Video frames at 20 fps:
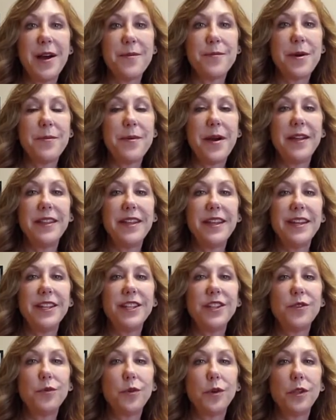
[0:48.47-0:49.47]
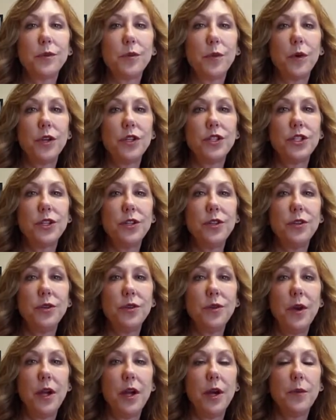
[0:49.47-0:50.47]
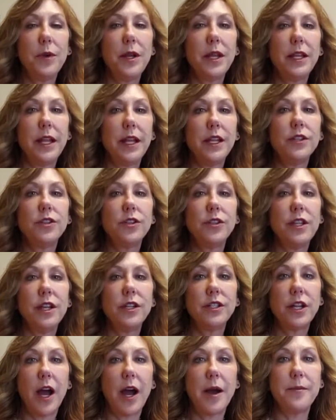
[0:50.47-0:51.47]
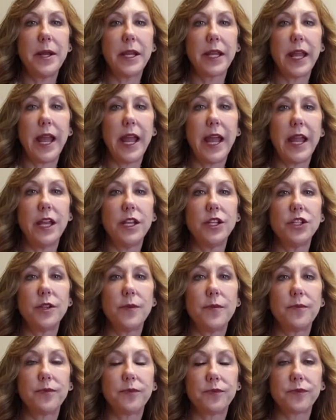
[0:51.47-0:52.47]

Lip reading: but by the end of World War II, we had entered the atomic age